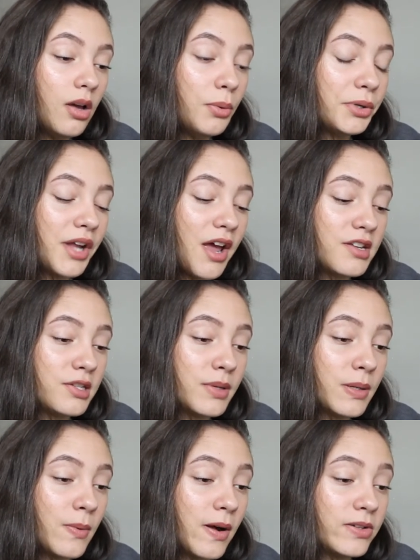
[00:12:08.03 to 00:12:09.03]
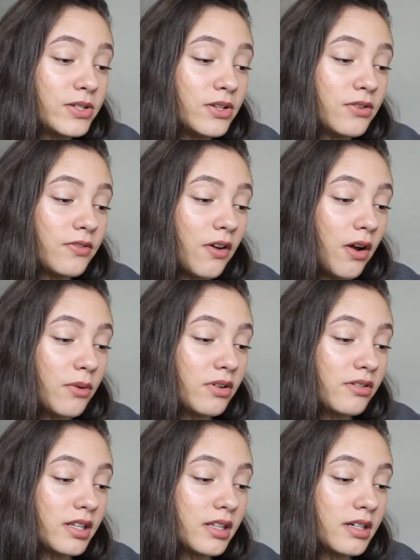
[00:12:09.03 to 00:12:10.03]
We're not doing well so far,
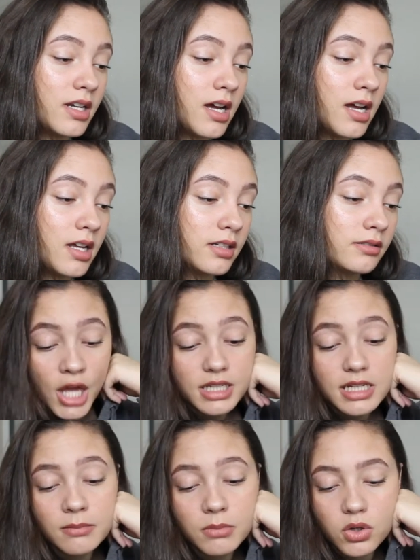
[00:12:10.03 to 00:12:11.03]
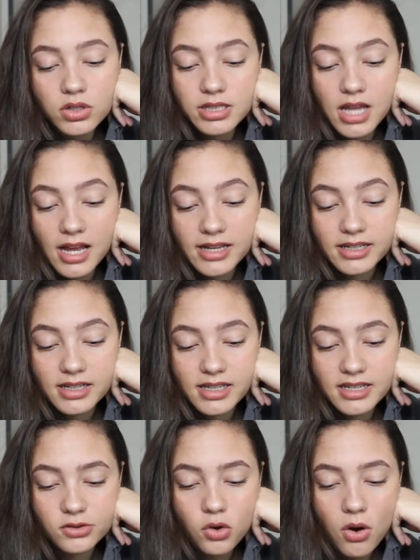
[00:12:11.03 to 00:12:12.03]
we're really not. Tim looks like
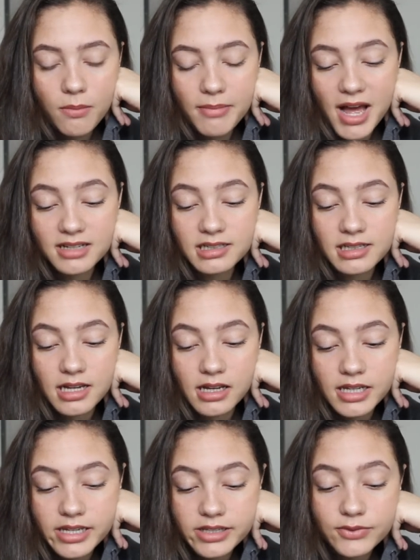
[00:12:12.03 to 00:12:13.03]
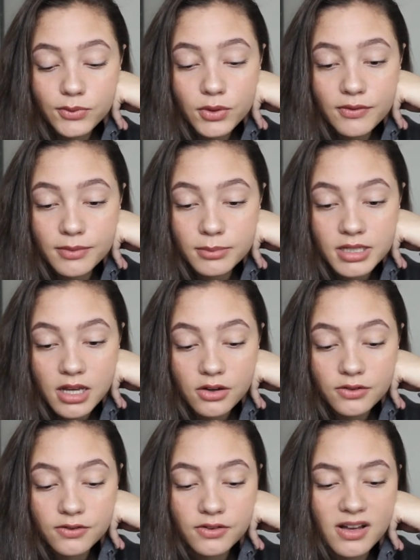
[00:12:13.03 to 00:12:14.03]
he's got banter. He's full of
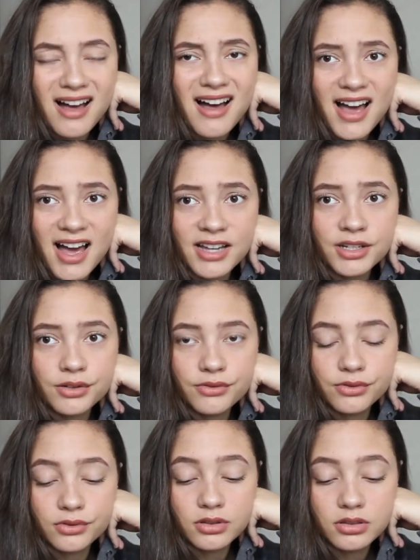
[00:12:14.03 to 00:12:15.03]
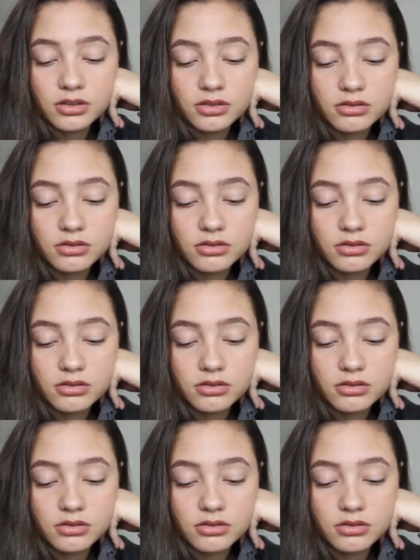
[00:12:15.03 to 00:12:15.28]
himself. A handful.